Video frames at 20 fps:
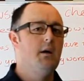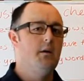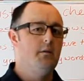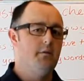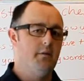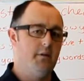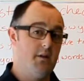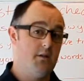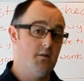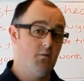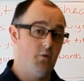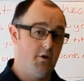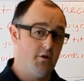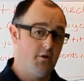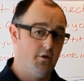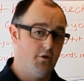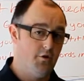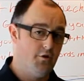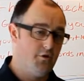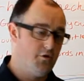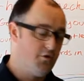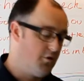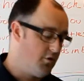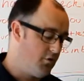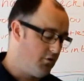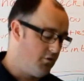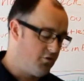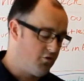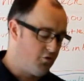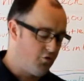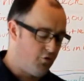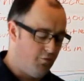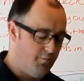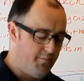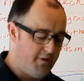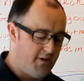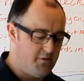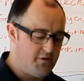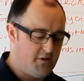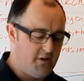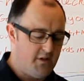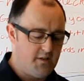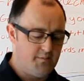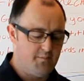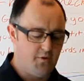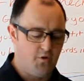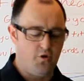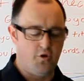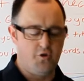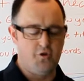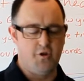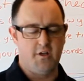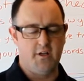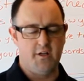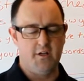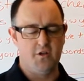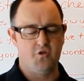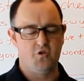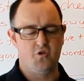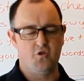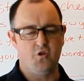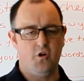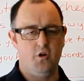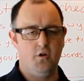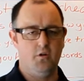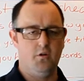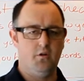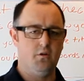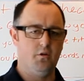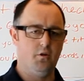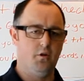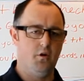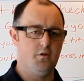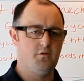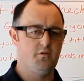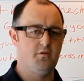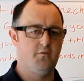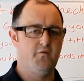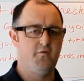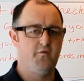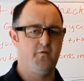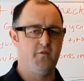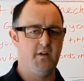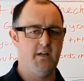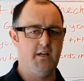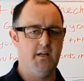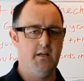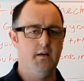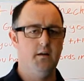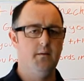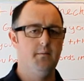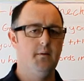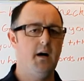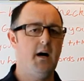The reason I want you to use Google's Chrome browser is because you can install lots of free